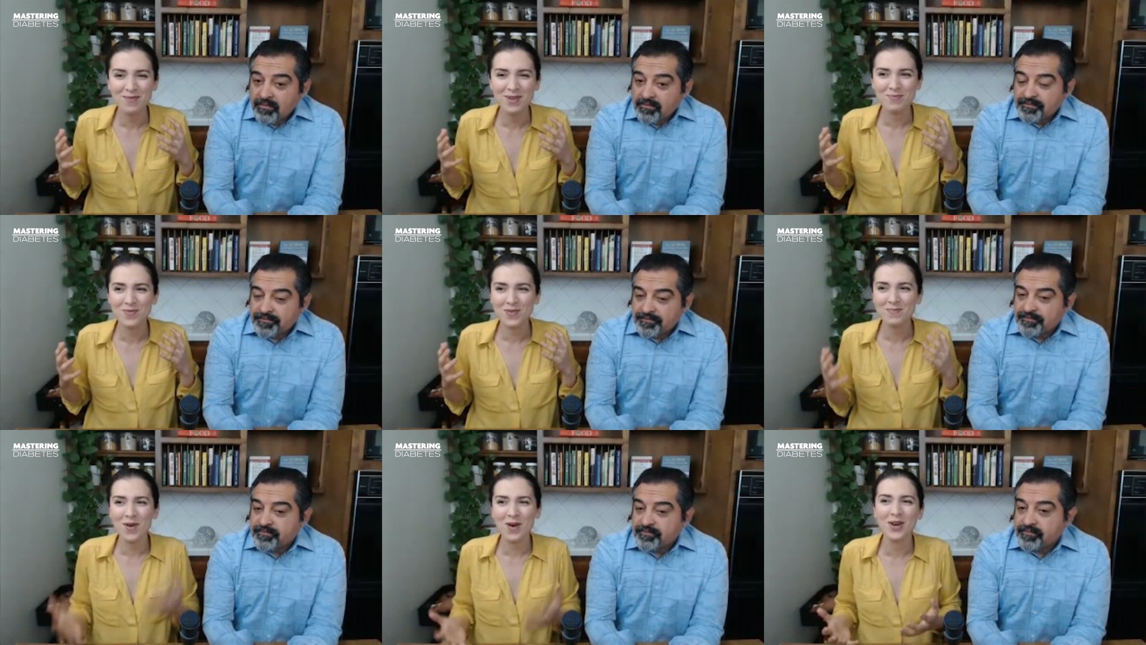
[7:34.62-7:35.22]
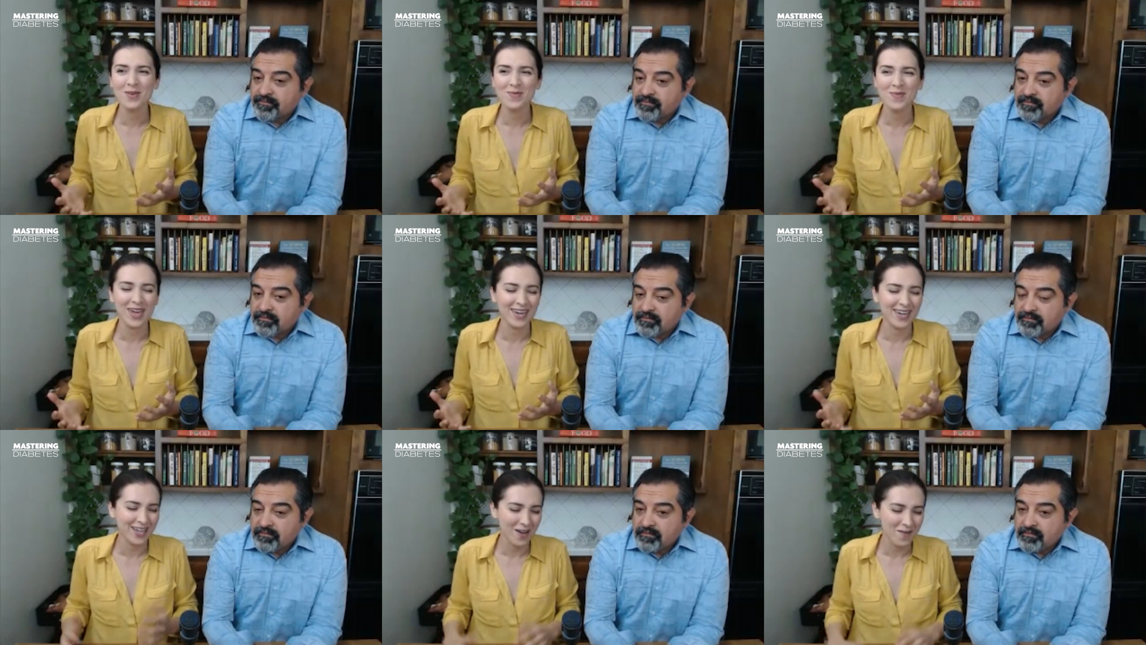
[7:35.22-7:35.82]
Speaker 1: being promoted by
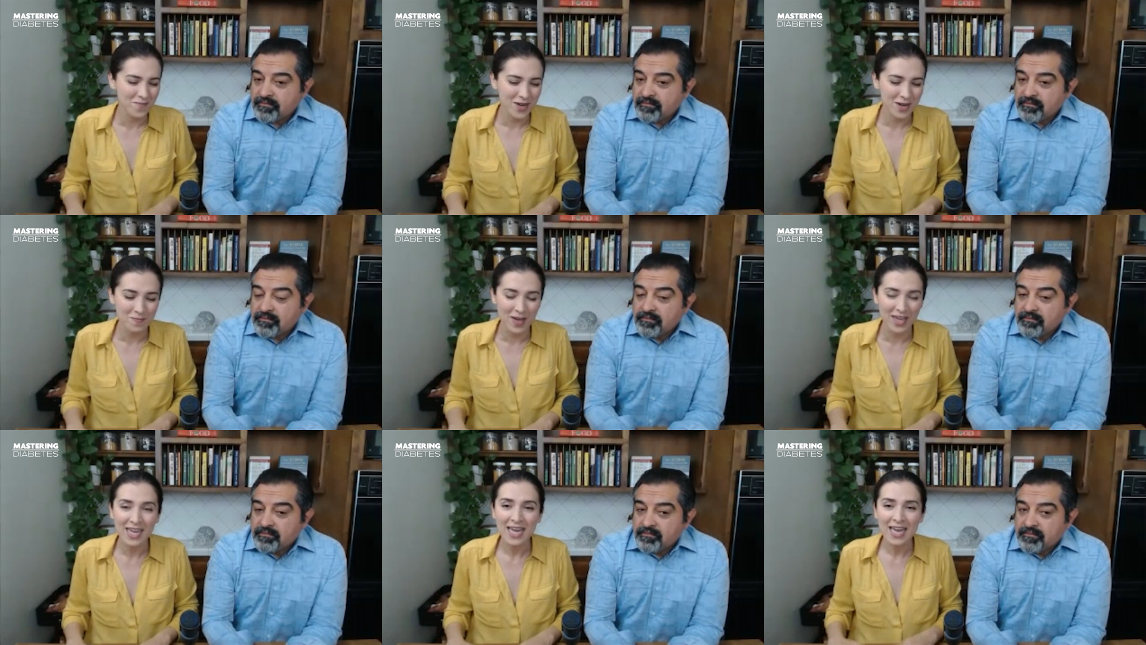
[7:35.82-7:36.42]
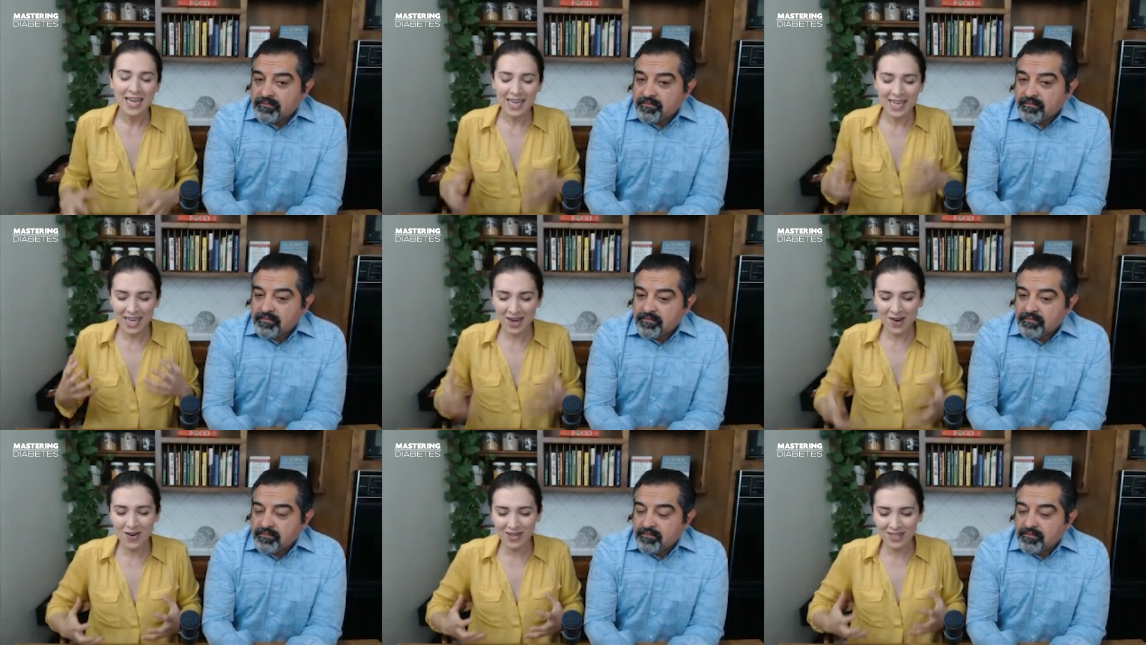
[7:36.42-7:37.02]
any company. Uh-huh. But
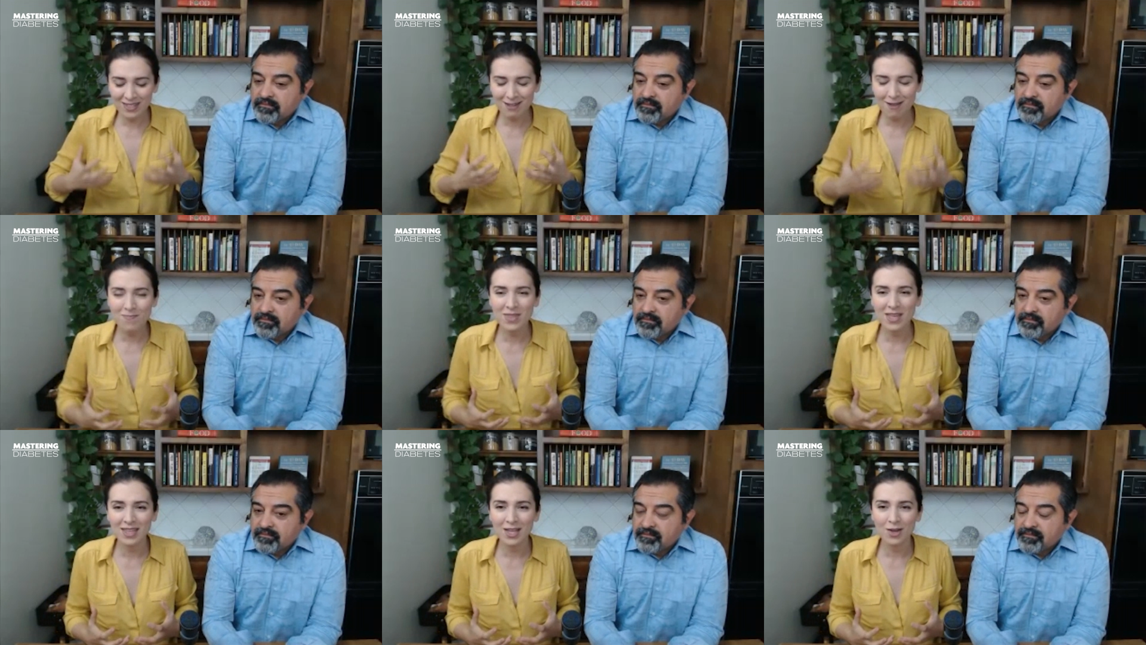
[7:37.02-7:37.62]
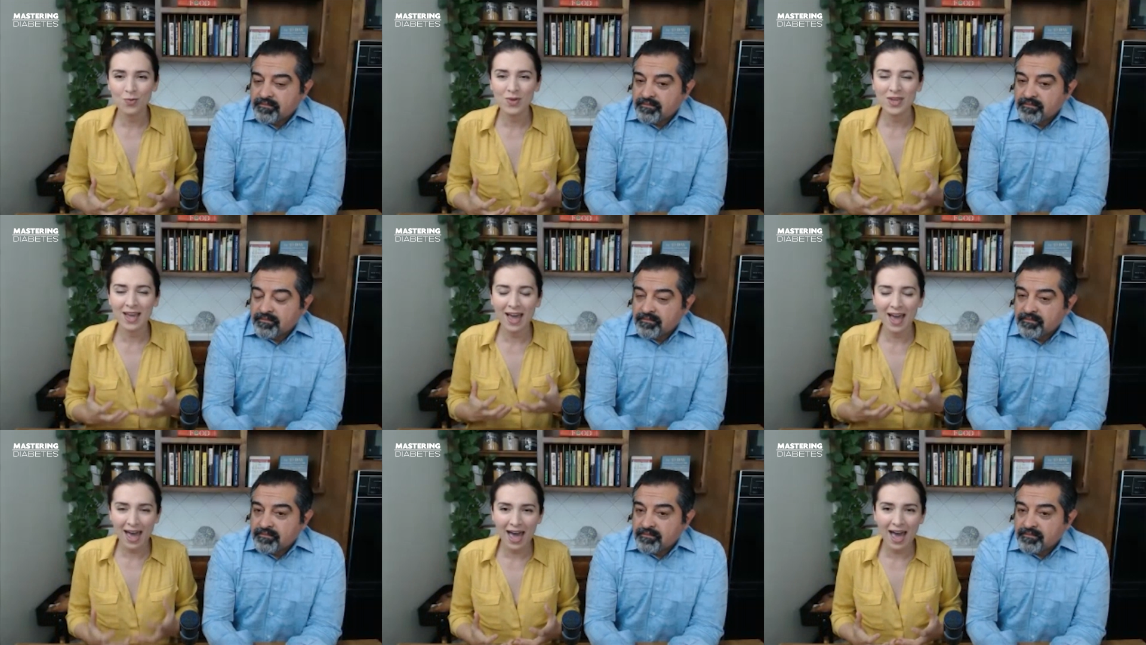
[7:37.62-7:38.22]
here is something that we
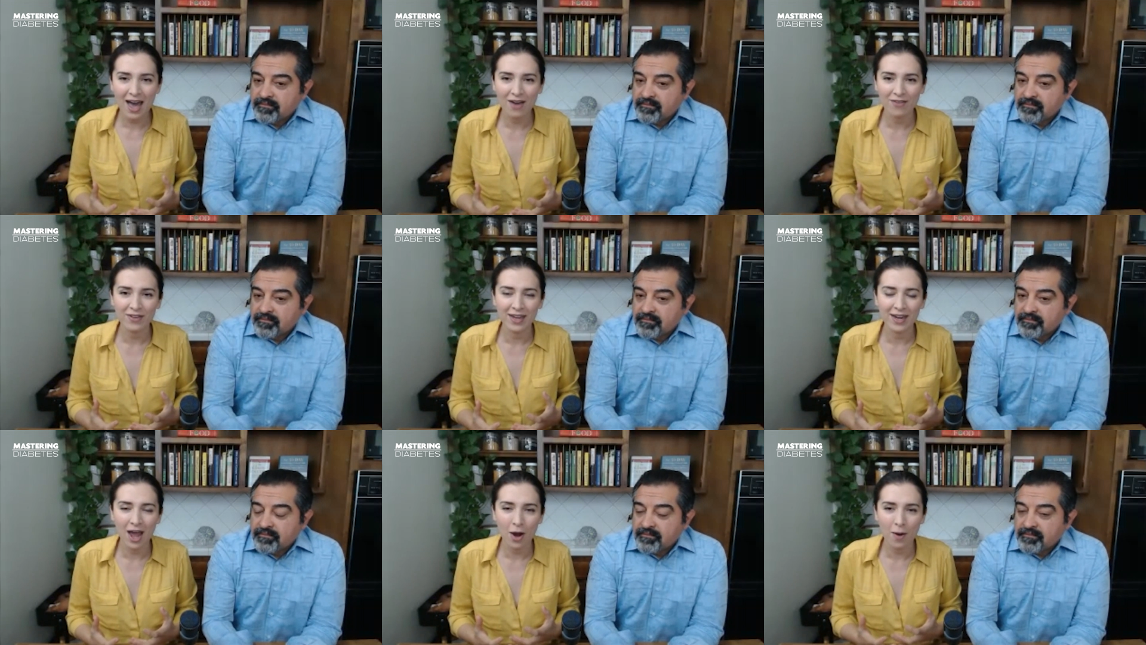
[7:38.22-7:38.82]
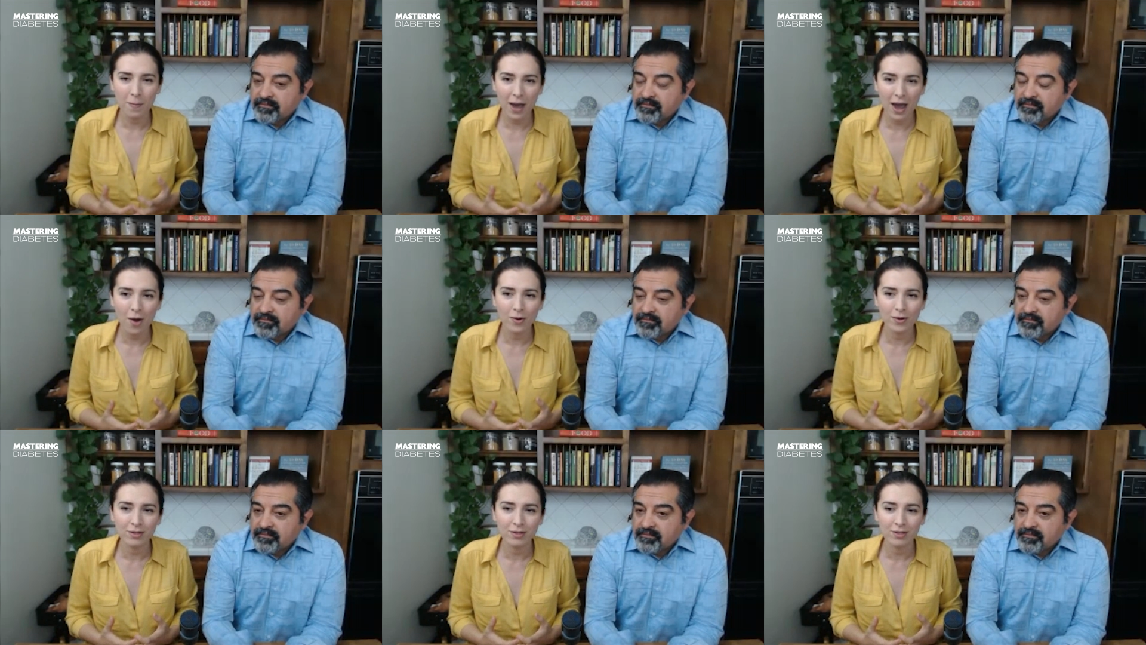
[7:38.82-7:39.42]
have in our
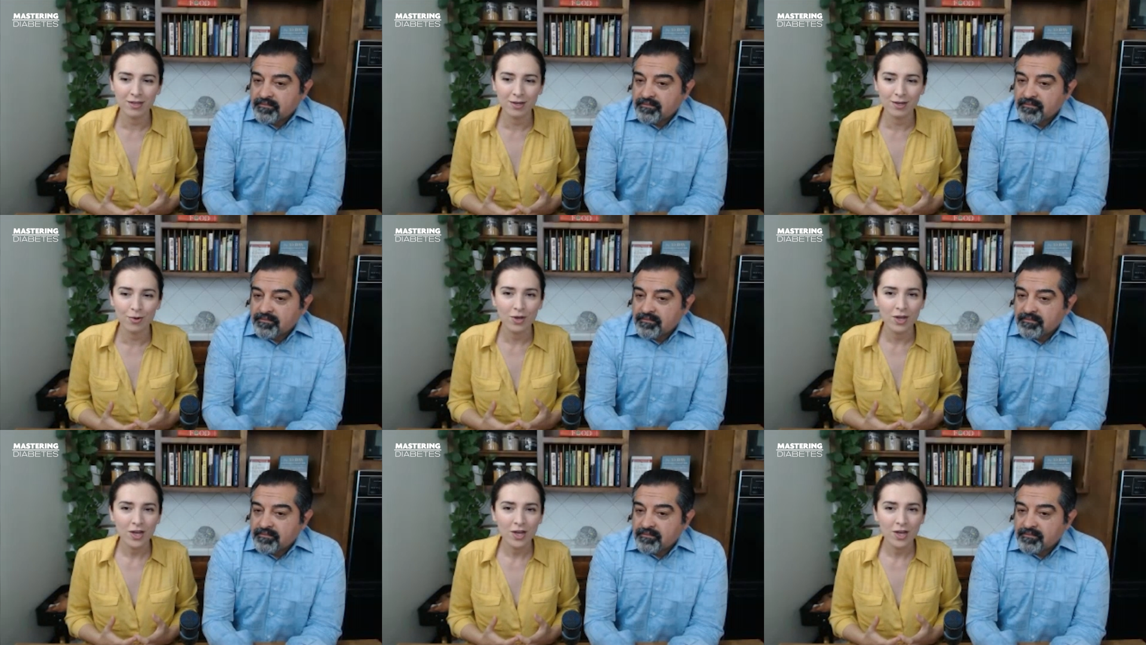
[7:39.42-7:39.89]
power to do